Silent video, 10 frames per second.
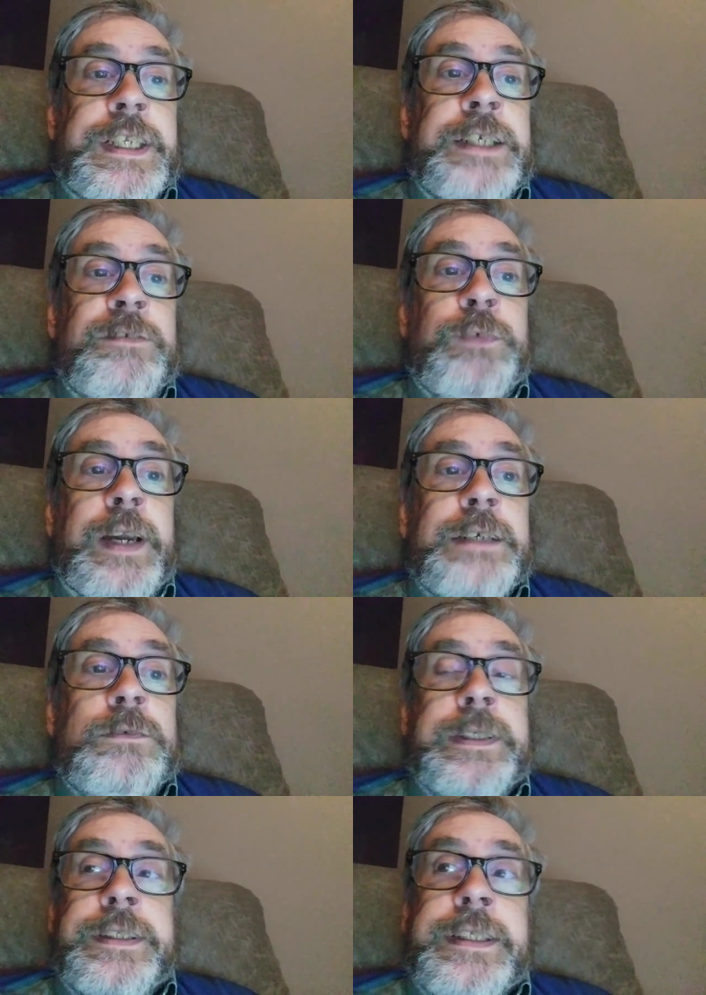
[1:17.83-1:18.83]
In fact,
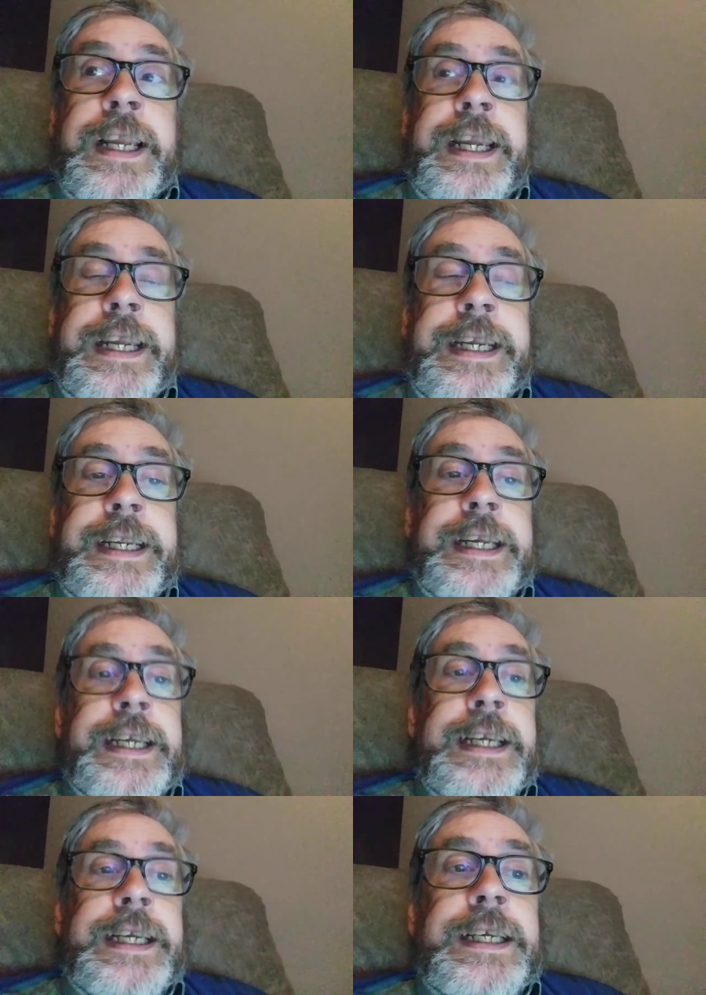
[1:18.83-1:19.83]
when a
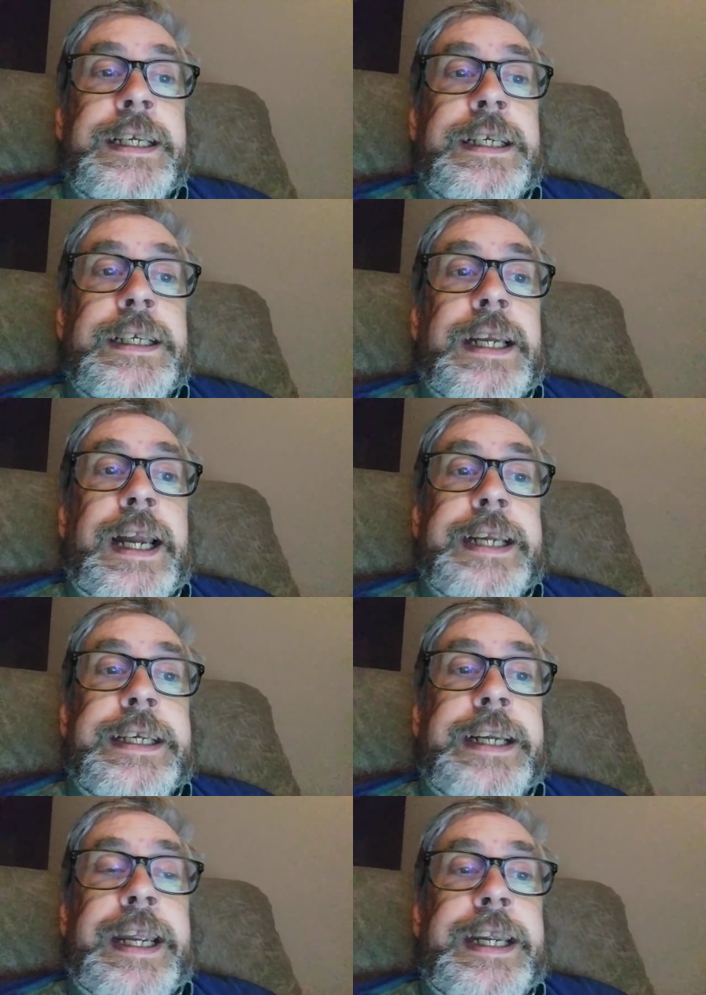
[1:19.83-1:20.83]
I
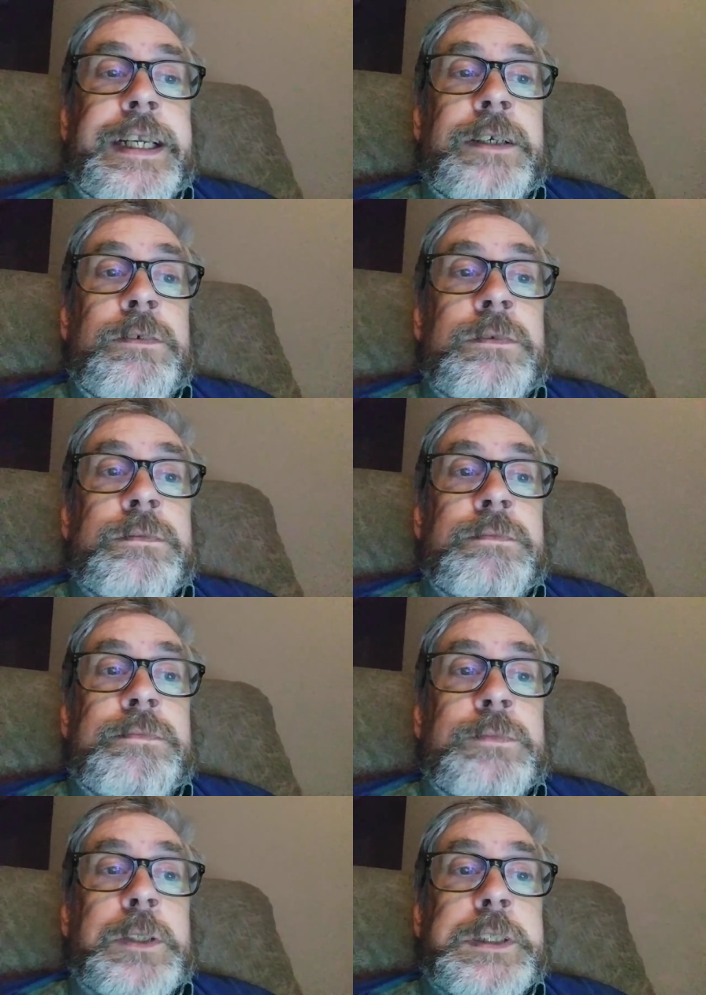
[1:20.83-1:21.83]
get a
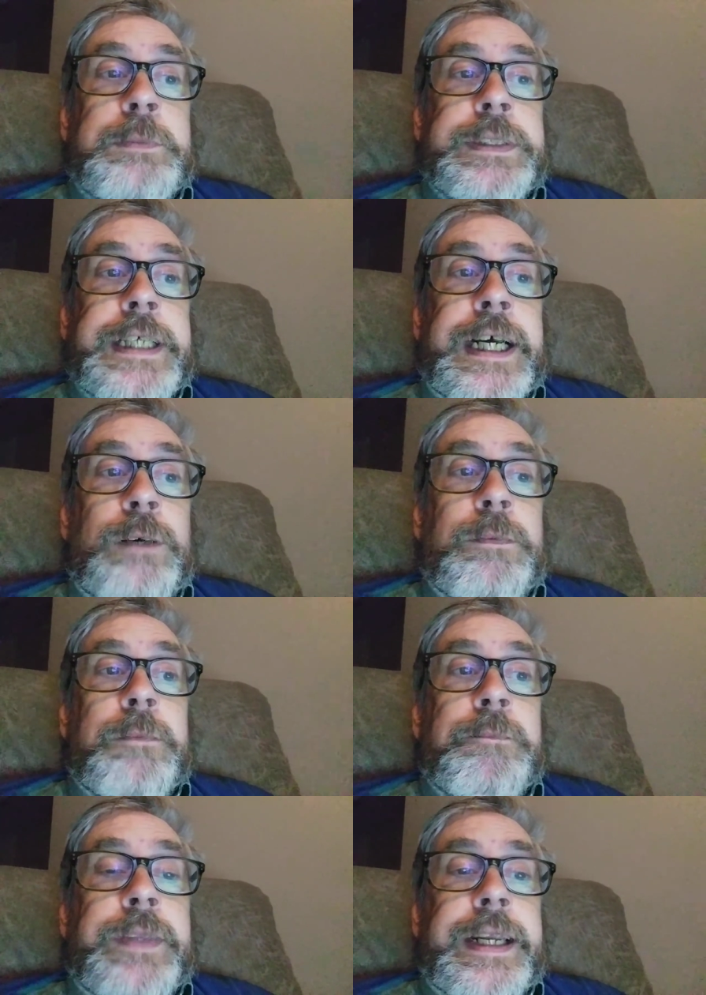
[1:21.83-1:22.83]
Christmas
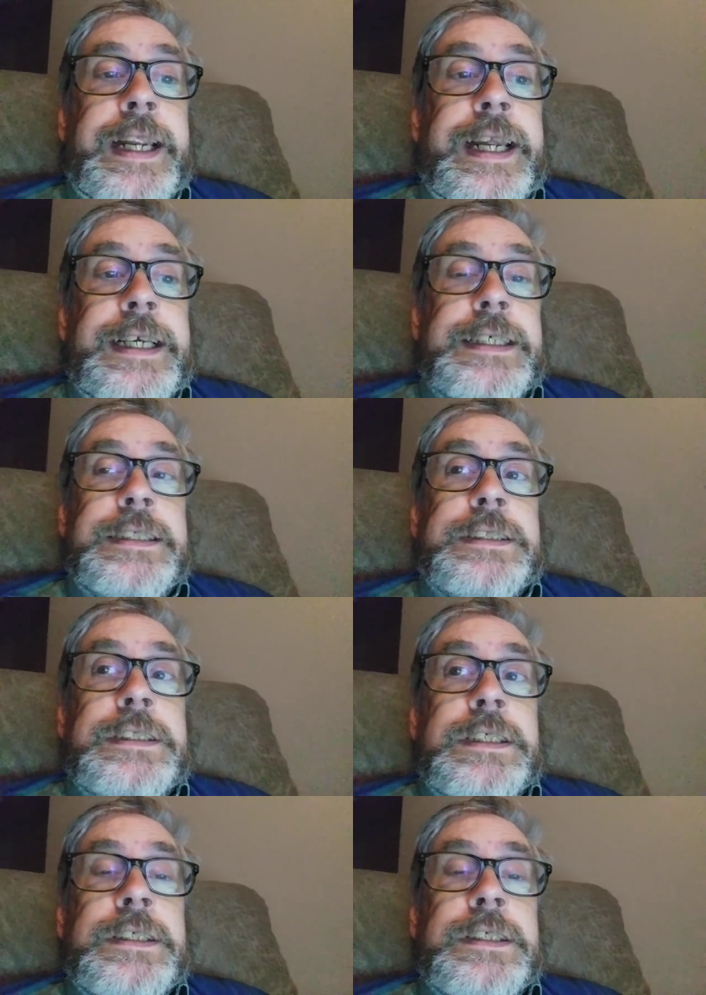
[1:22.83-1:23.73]
album that has